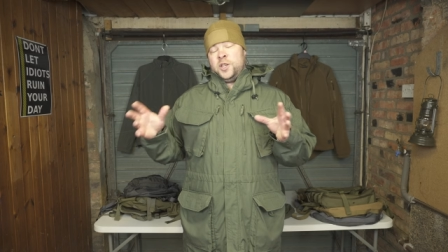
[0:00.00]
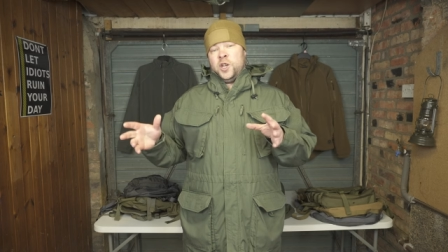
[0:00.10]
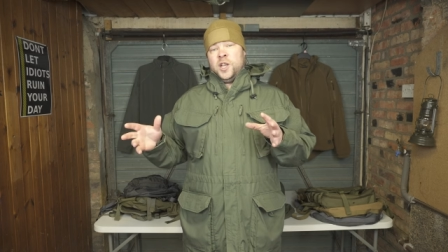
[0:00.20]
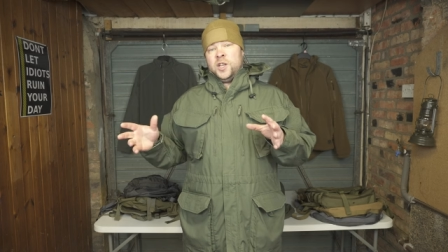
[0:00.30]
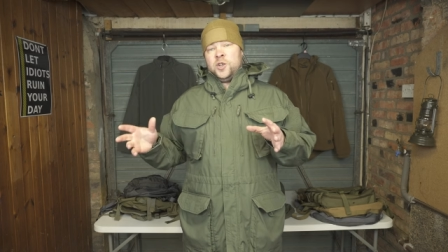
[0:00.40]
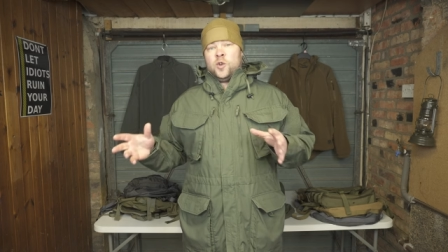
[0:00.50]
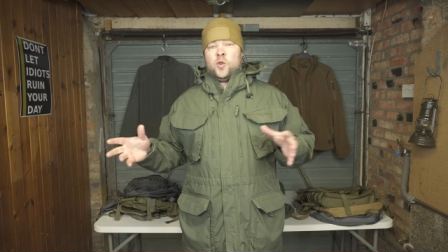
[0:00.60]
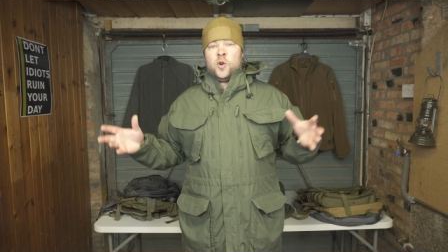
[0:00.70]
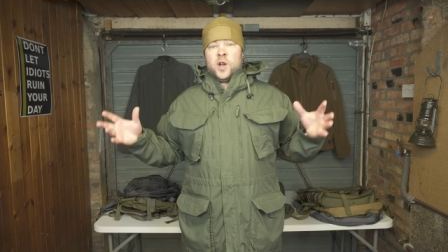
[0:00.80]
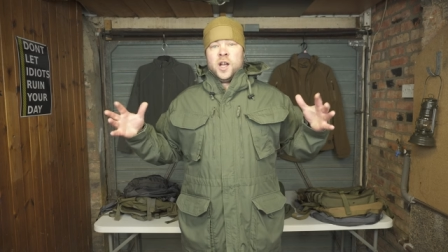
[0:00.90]
changed
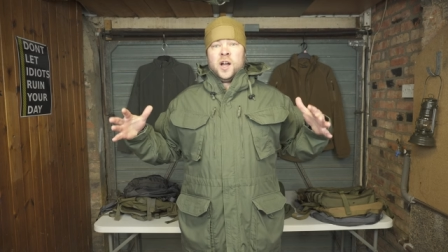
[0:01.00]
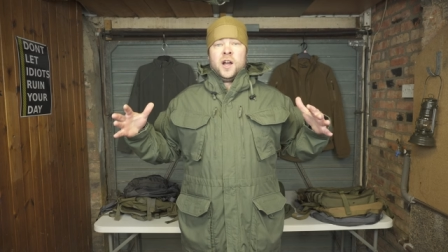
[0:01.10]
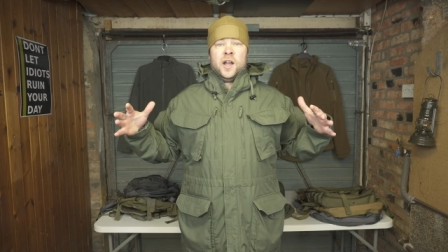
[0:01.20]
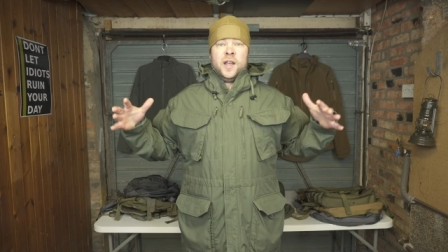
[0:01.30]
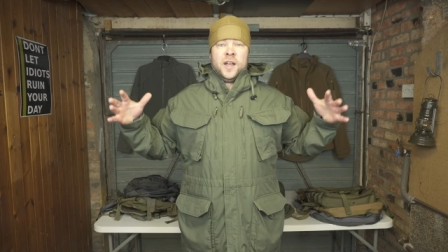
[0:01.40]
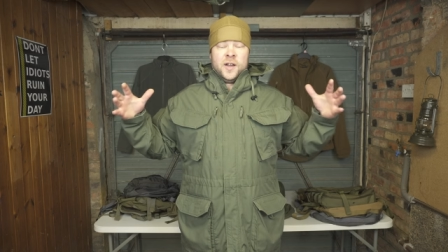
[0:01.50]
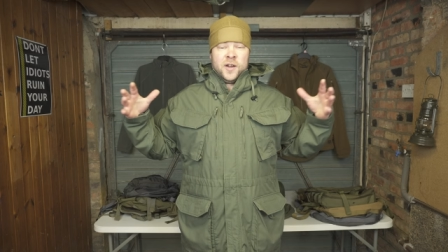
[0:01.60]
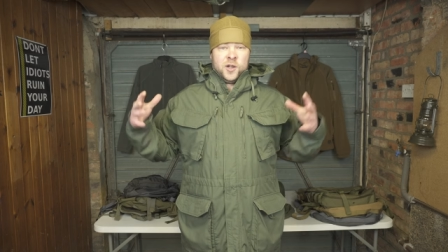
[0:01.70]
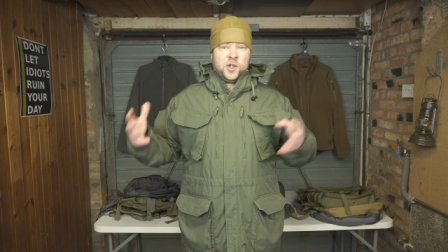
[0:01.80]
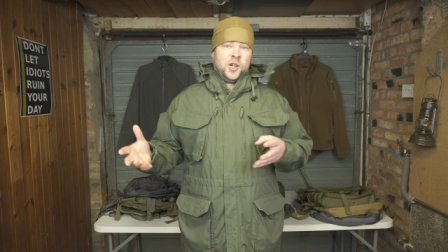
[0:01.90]
or I
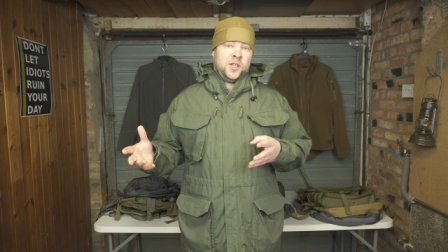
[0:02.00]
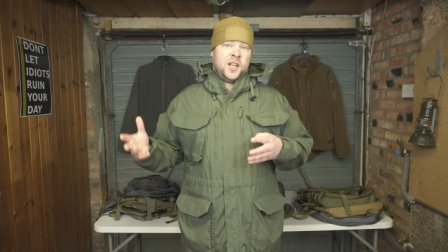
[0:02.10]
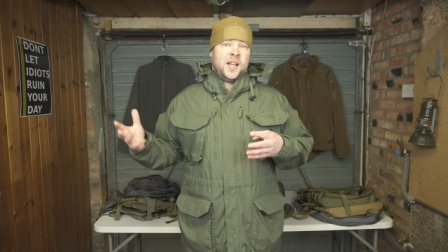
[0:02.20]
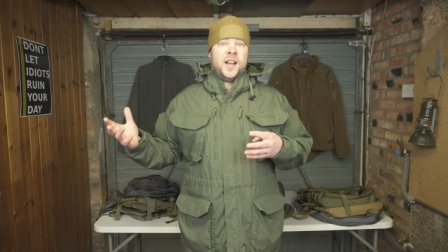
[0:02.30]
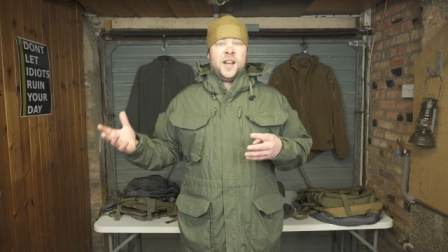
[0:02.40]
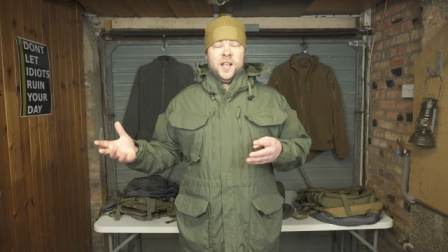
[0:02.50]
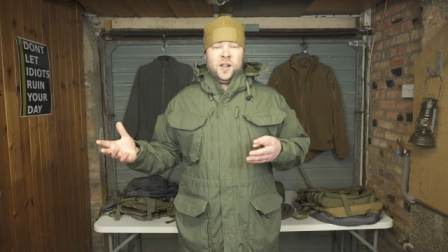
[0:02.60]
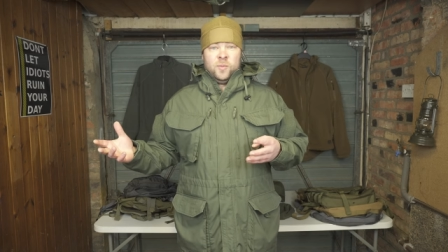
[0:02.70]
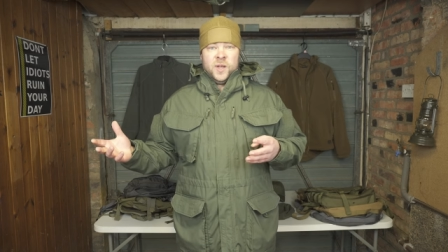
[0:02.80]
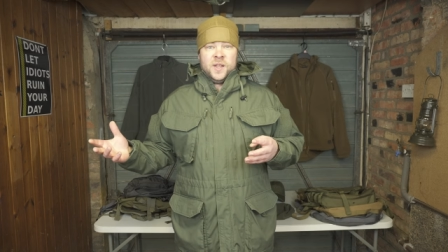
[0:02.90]
adjusted a
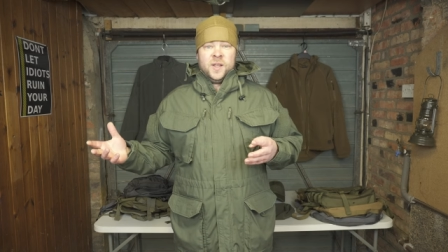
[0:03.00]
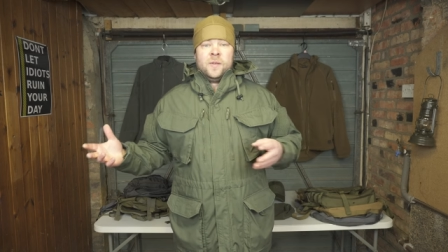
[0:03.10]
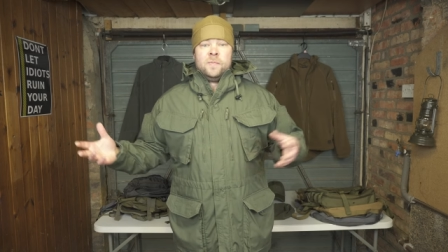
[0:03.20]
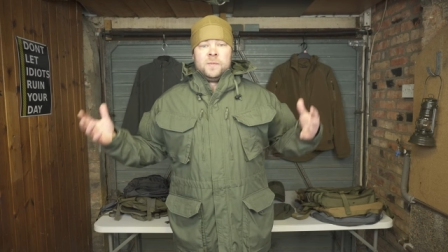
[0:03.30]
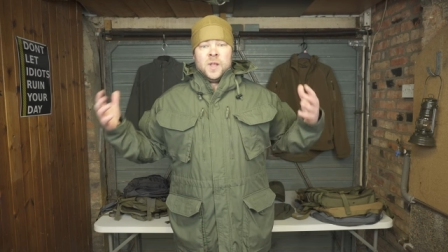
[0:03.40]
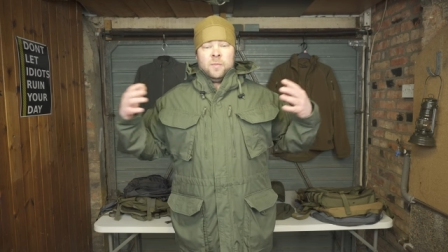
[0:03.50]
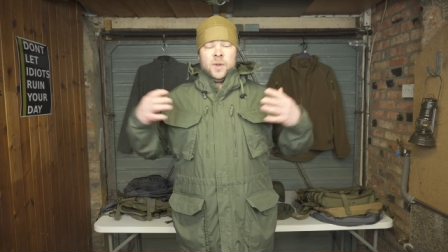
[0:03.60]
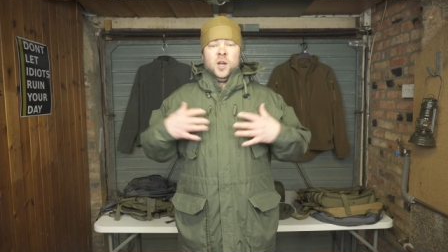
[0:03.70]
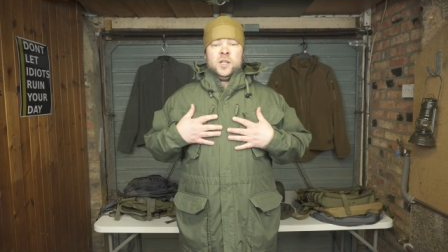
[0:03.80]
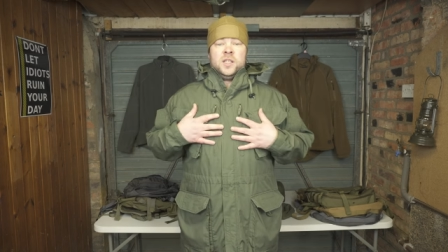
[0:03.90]
little bit,
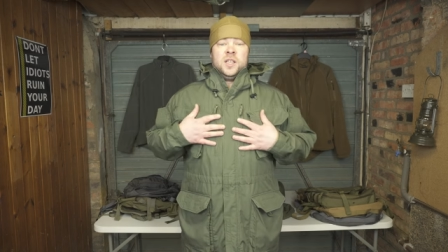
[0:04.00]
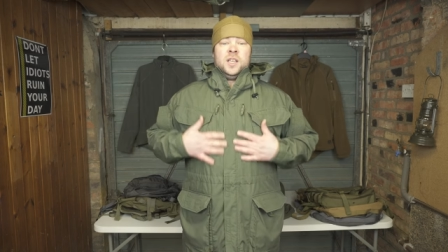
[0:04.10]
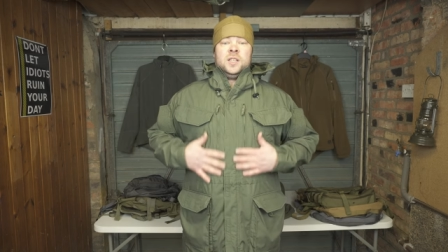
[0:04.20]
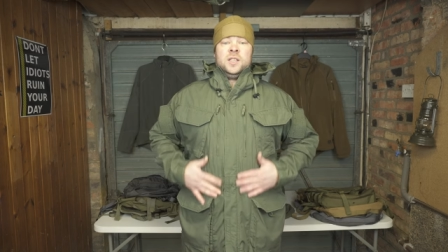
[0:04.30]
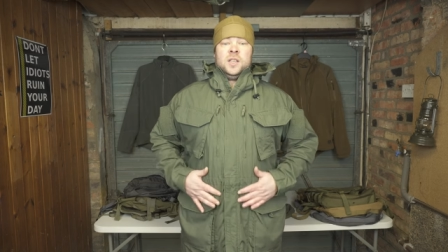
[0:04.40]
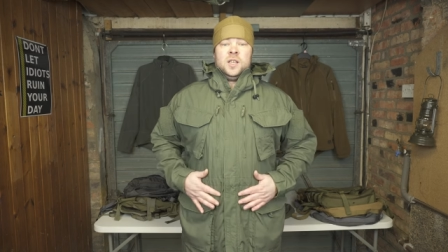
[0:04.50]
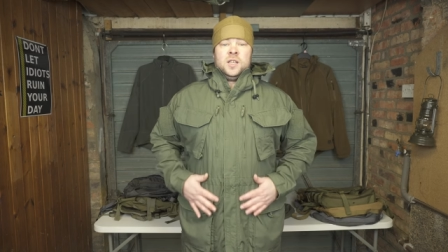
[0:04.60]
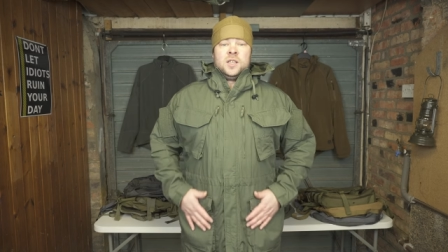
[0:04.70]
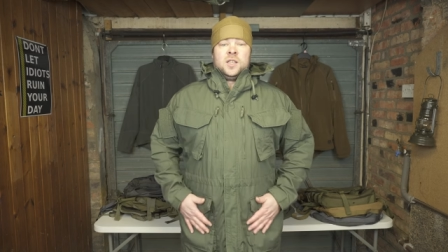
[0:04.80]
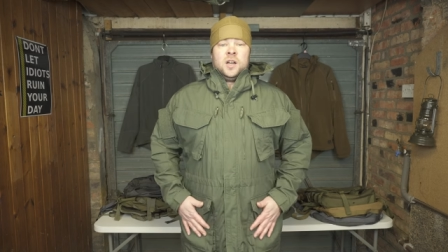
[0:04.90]
because this
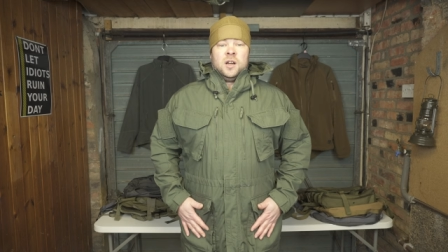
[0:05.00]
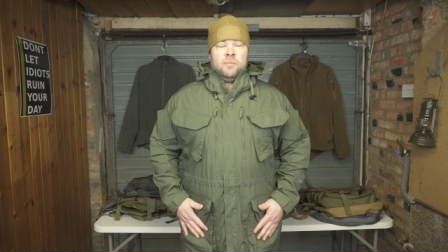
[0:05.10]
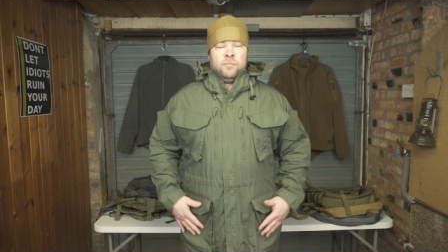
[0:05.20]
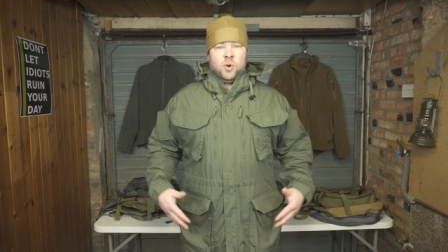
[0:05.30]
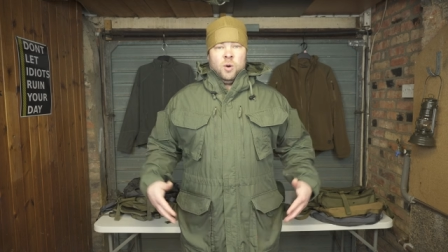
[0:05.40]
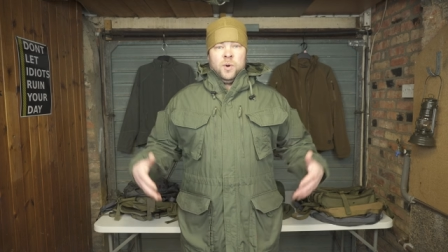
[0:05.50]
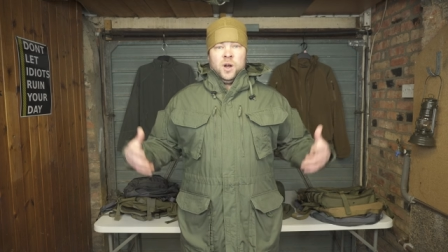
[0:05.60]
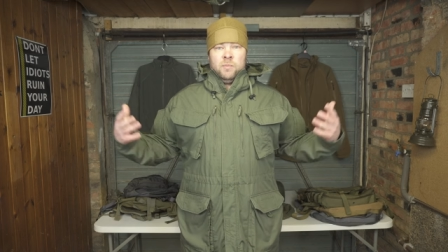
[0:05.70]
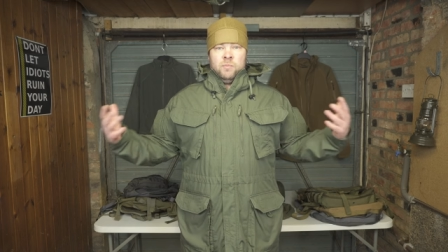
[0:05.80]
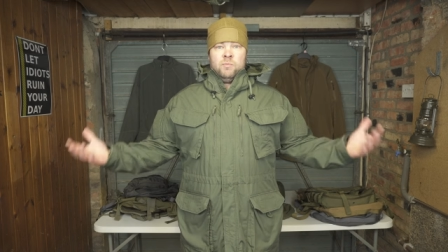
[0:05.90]
is a
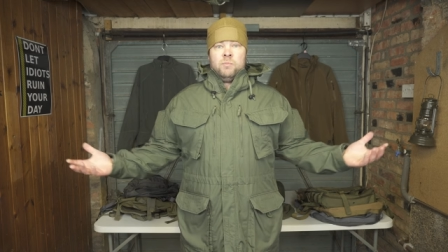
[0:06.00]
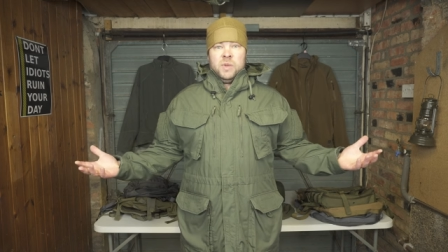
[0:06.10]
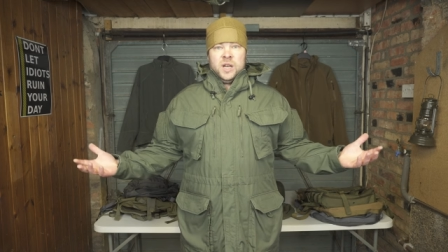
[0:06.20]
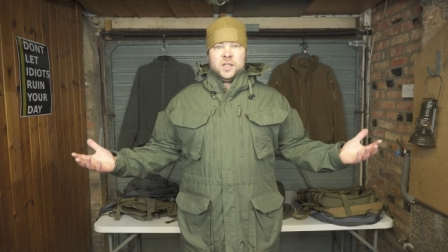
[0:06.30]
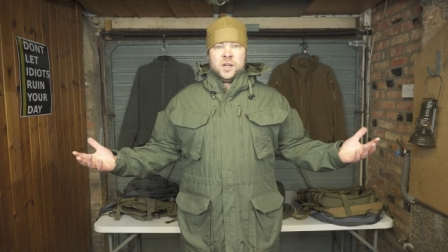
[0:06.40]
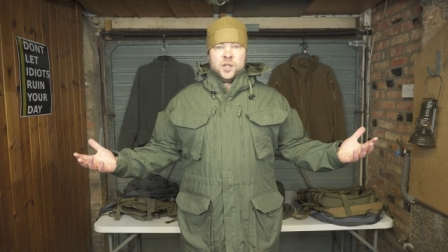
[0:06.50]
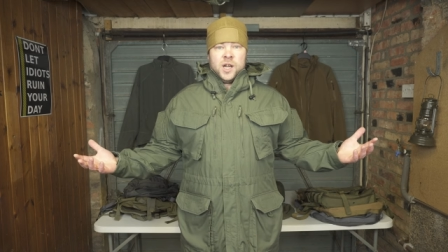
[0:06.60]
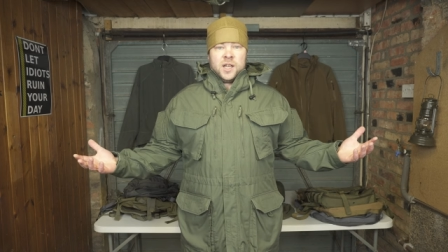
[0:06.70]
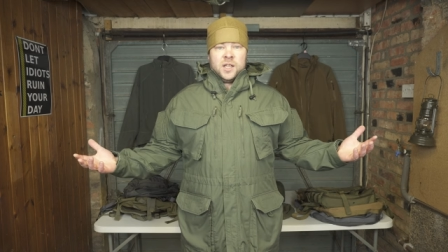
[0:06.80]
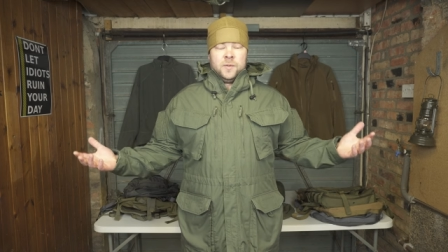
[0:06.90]
proper military
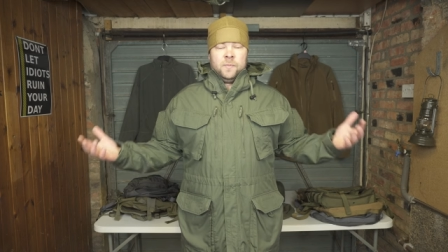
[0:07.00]
jacket.